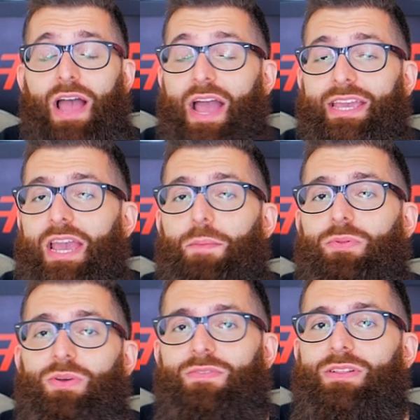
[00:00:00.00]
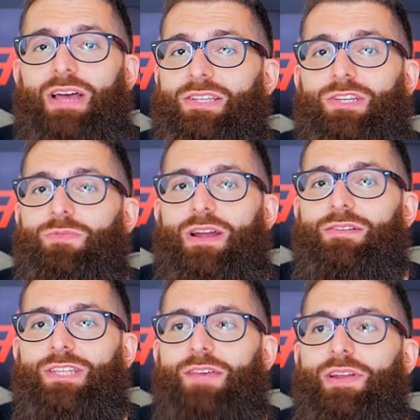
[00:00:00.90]
I can't believe he lasted
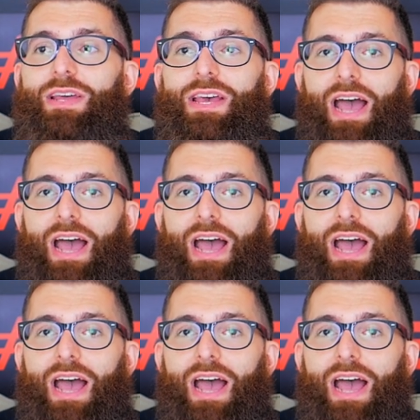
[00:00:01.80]
round seven.